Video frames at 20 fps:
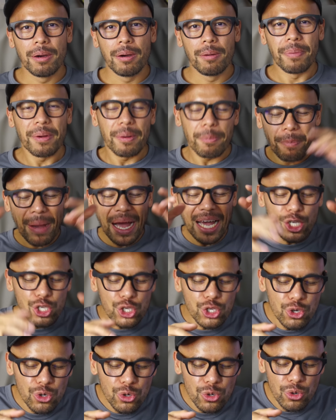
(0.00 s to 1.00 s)
But by
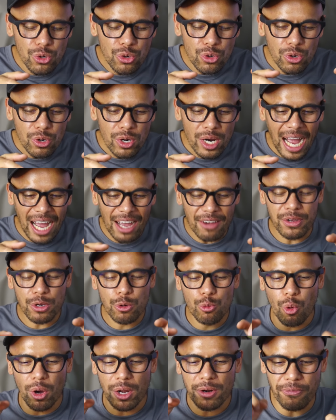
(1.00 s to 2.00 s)
you
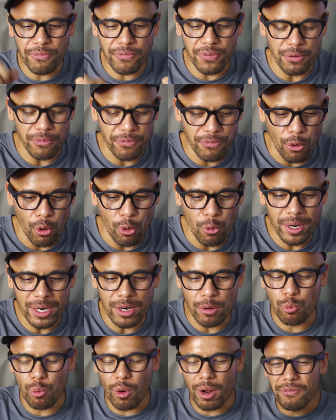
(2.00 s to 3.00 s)
having one foot forward
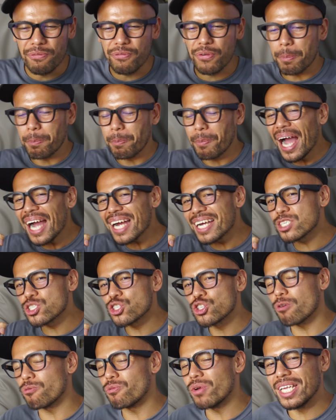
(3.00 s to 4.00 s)
and one foot back,
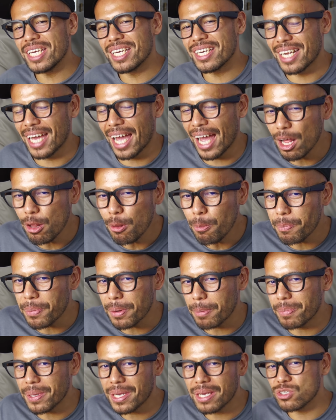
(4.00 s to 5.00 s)
it's not really going to help
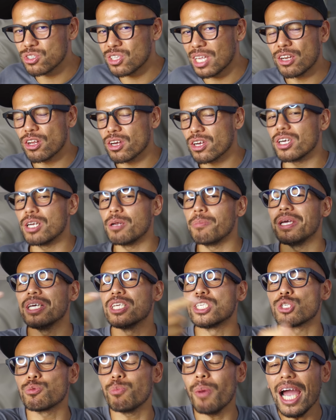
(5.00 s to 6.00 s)
it, because they're not going to be
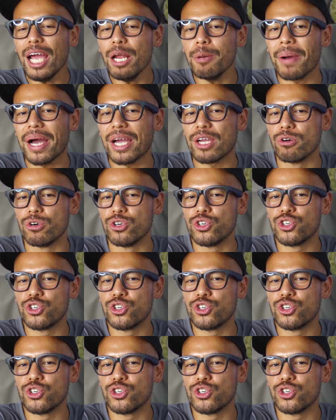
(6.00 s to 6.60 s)
inspired by your